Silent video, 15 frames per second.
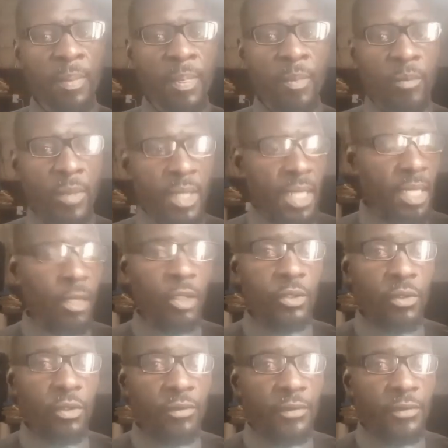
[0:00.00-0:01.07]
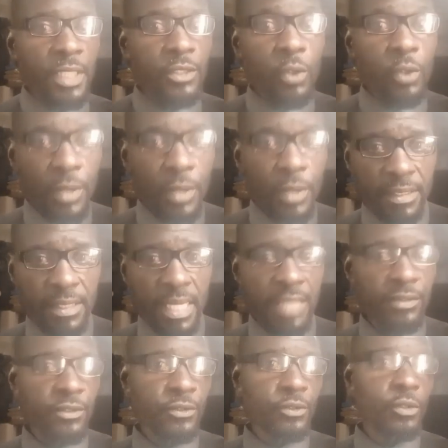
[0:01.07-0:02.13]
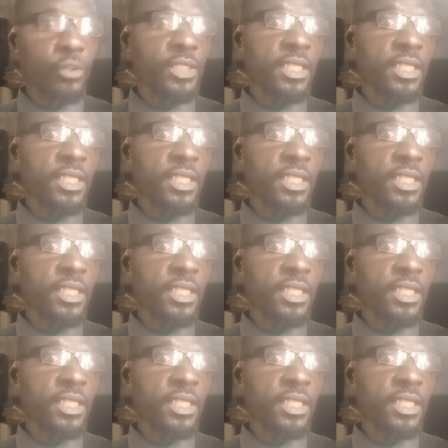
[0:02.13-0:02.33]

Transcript: A lot of historians have suddenly